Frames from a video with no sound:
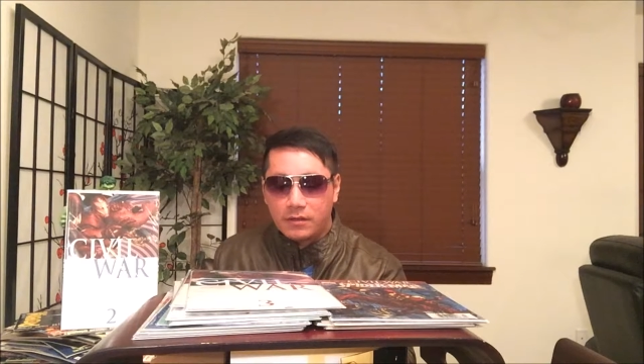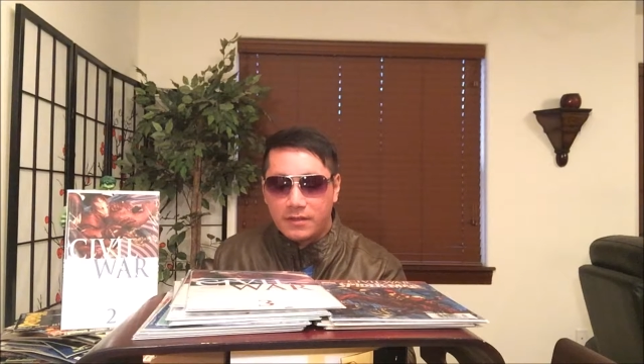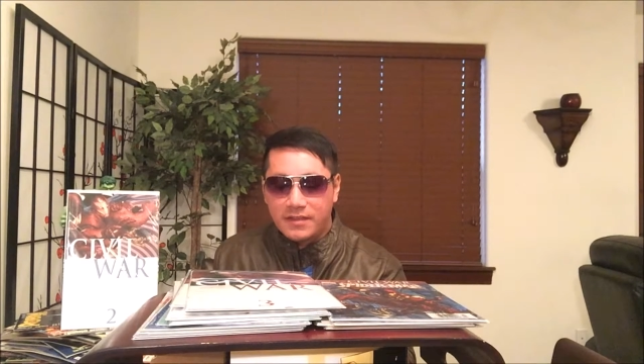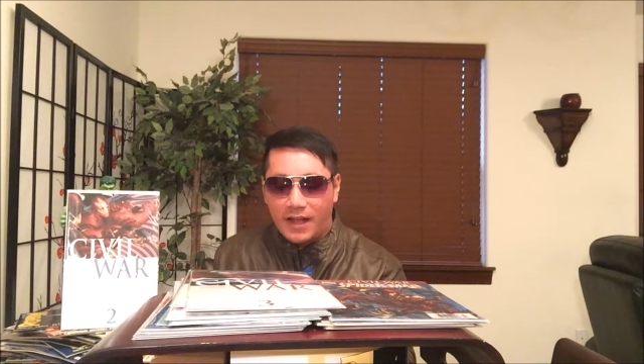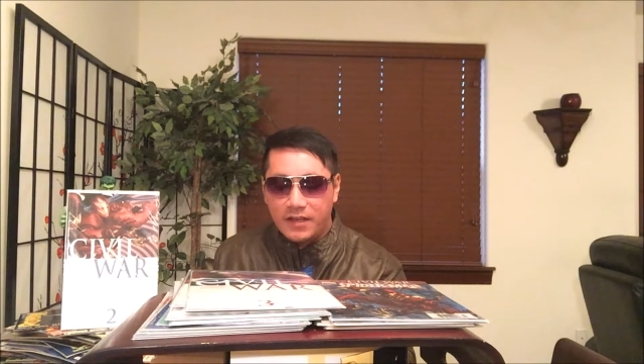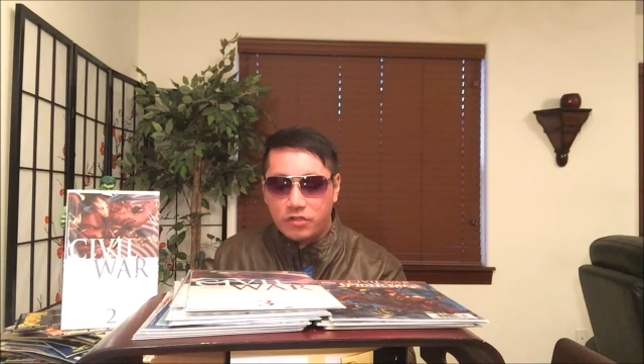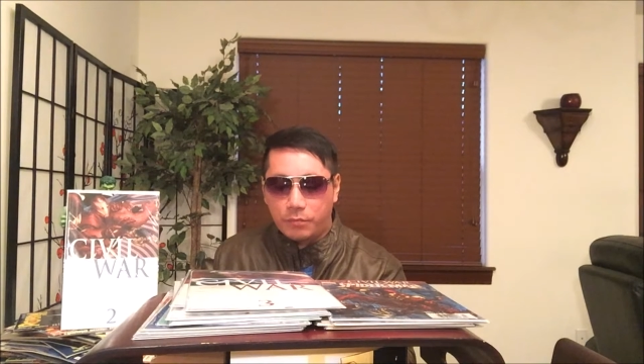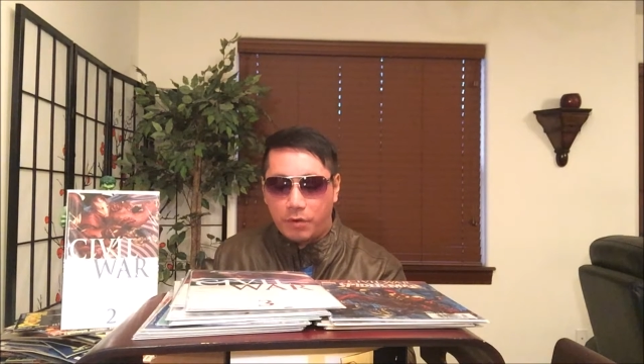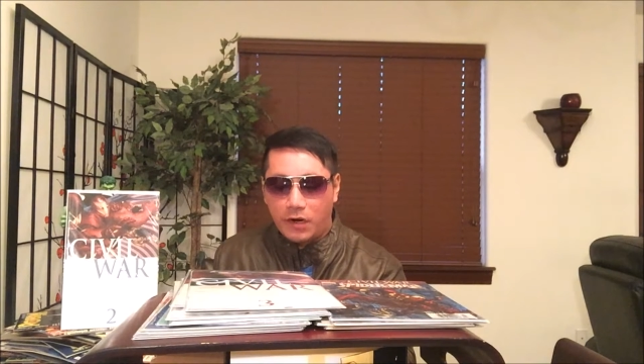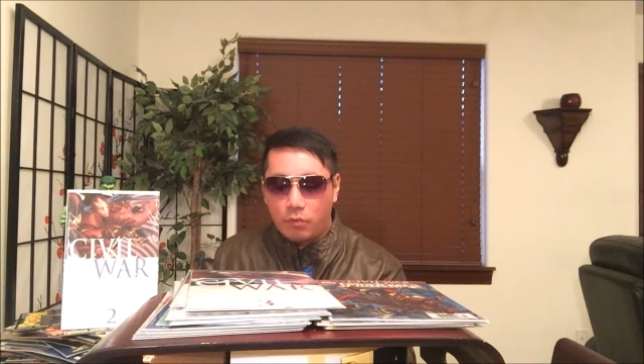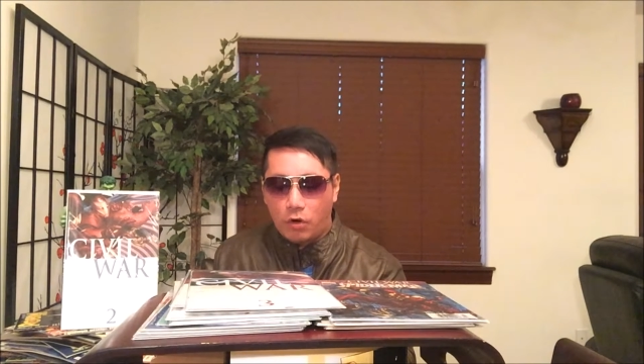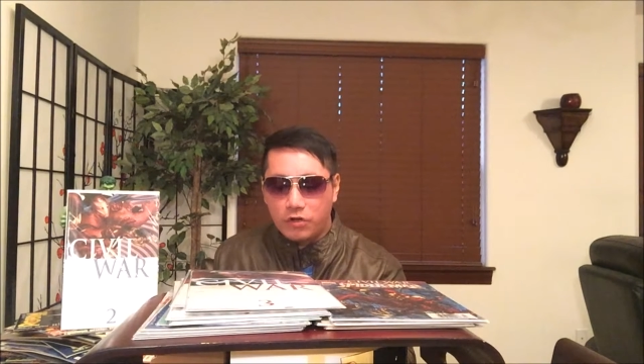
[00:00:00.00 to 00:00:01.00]
decides to
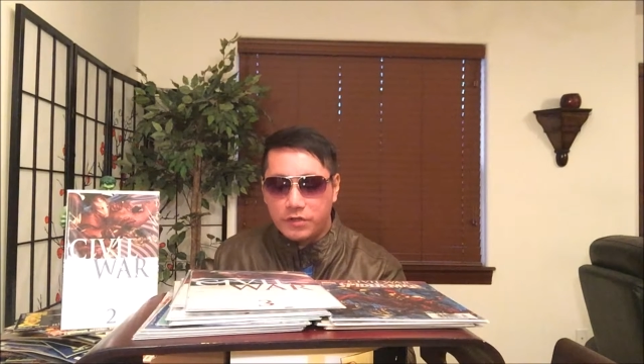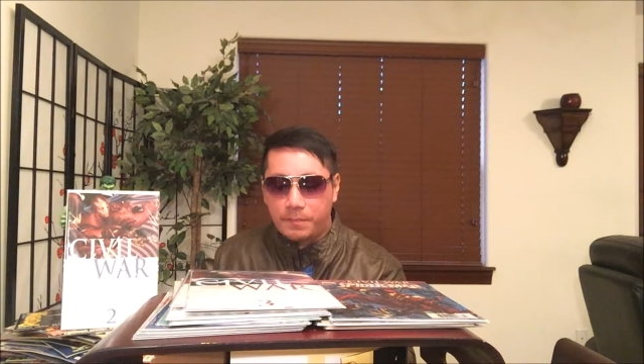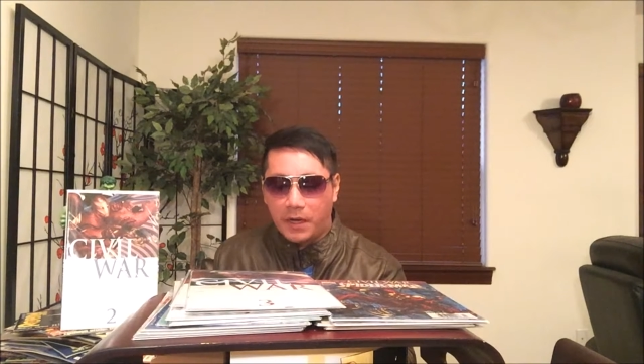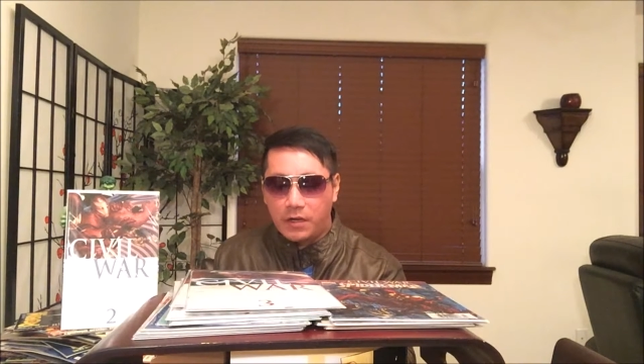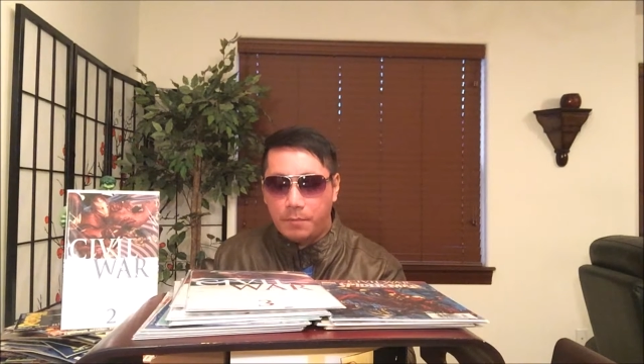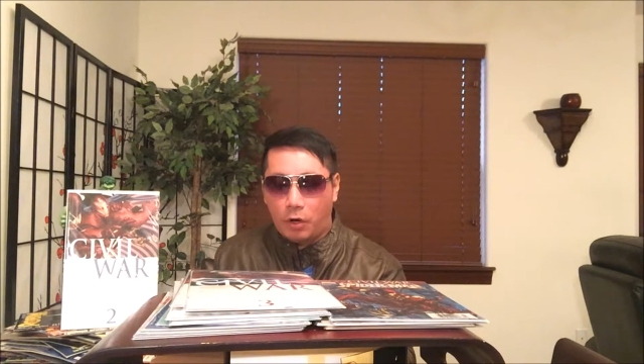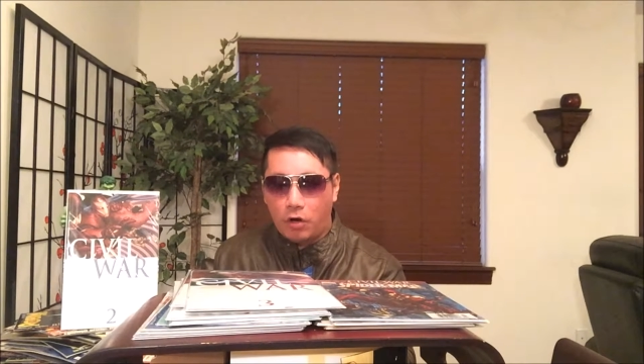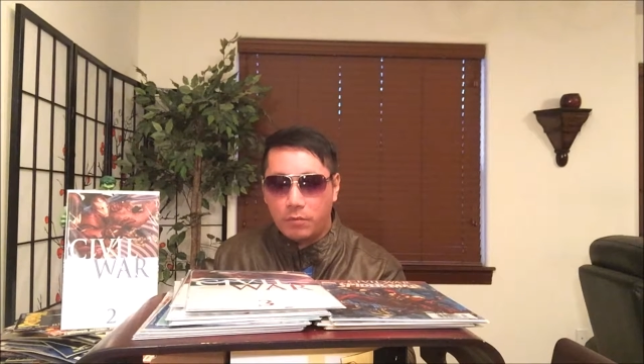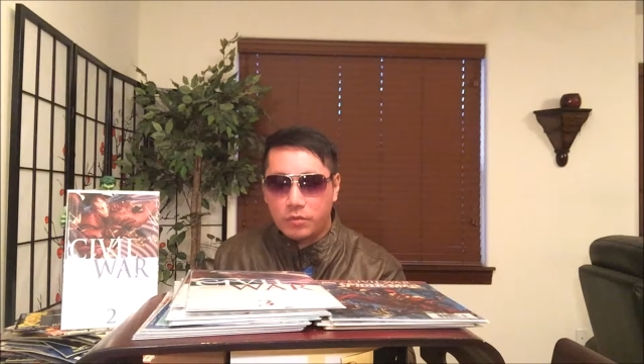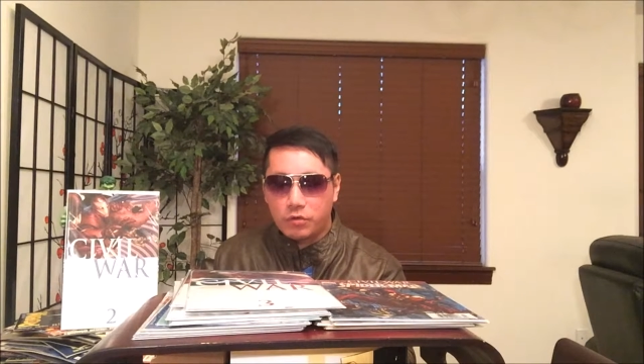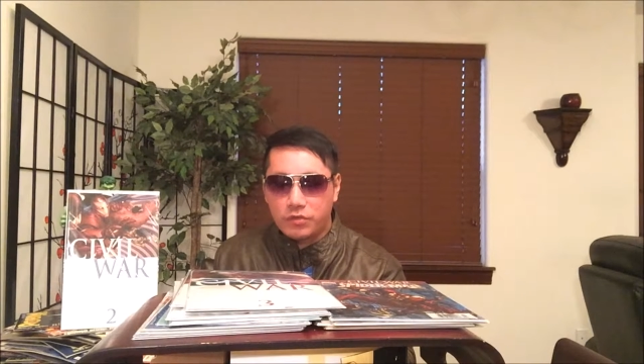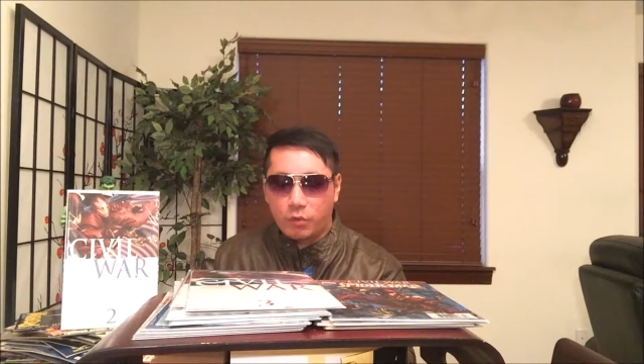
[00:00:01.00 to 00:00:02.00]
brainwash Bucky
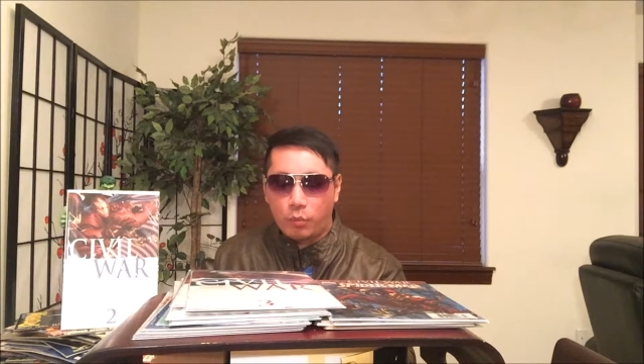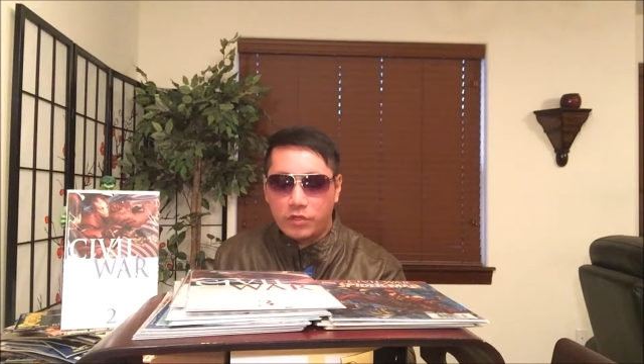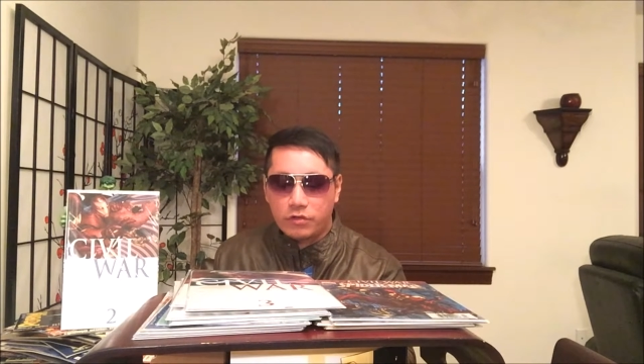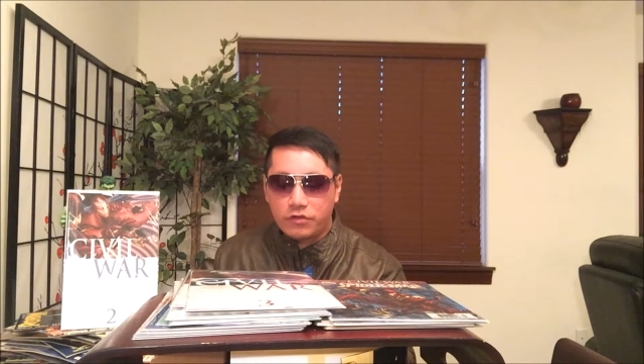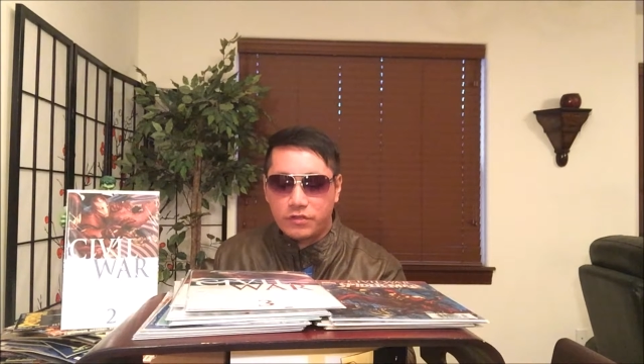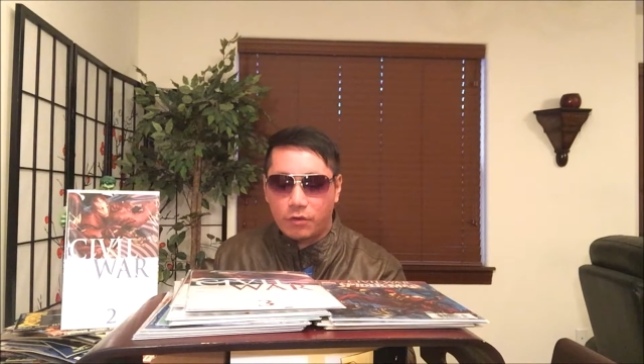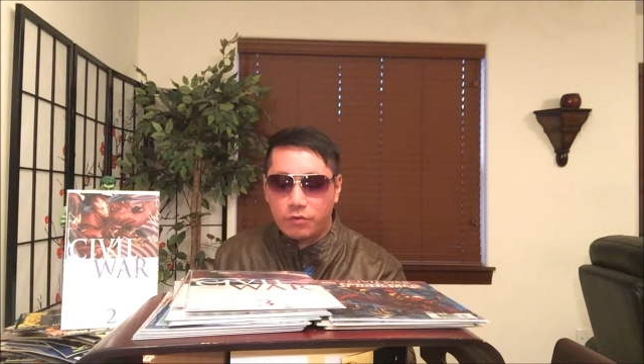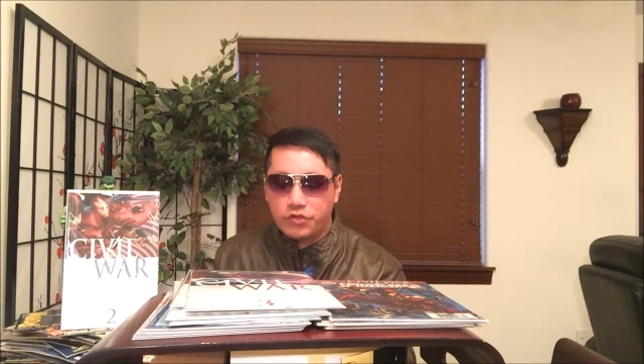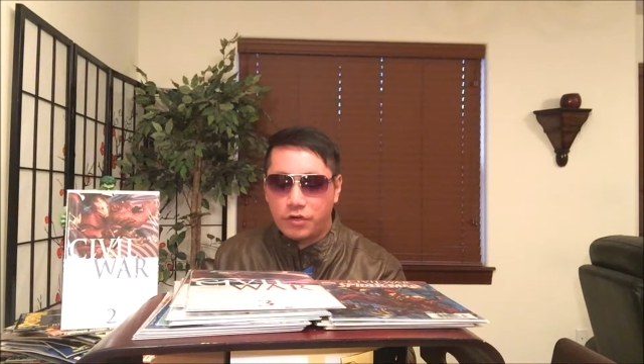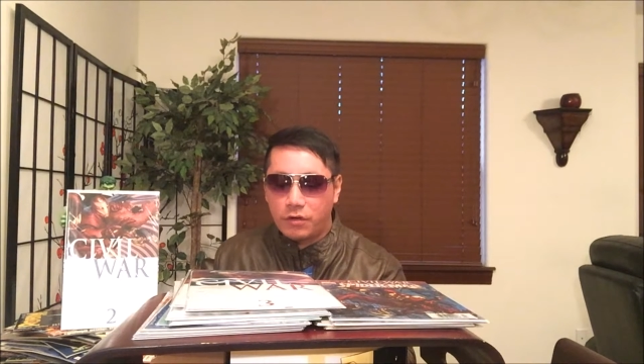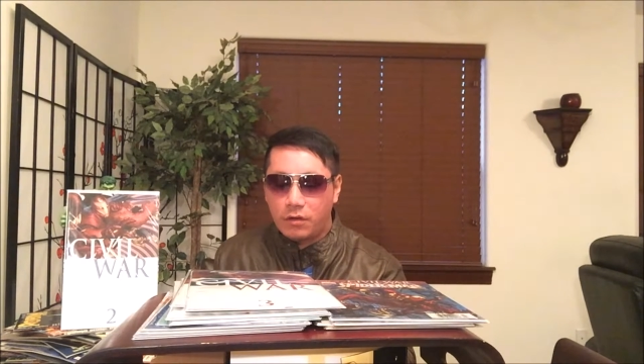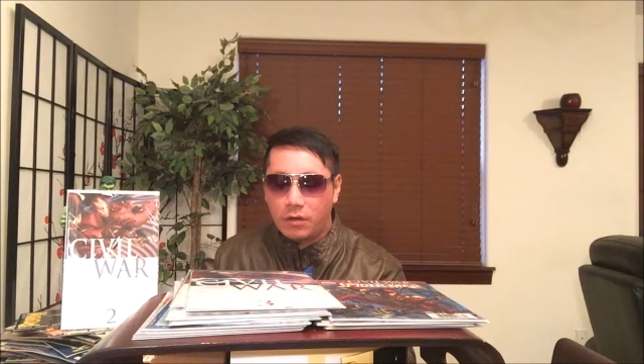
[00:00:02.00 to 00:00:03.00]
Barnes, who's a Winter
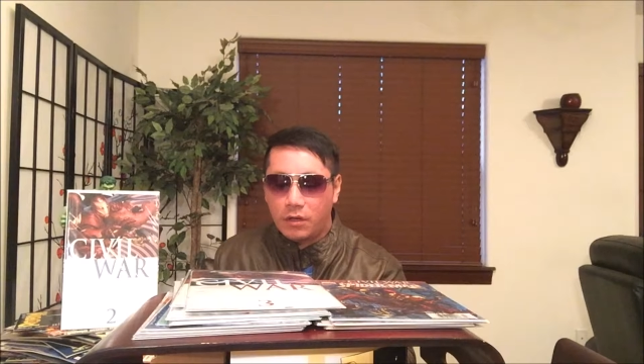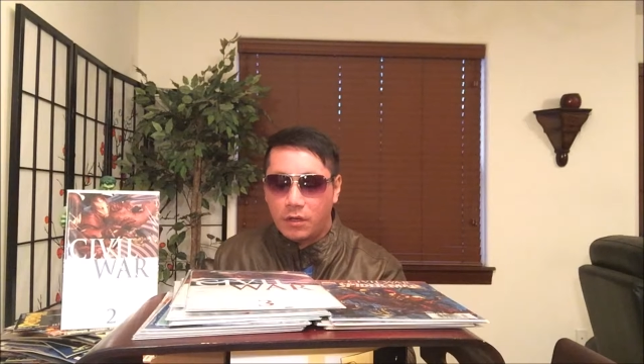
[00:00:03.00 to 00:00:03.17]
Soldier,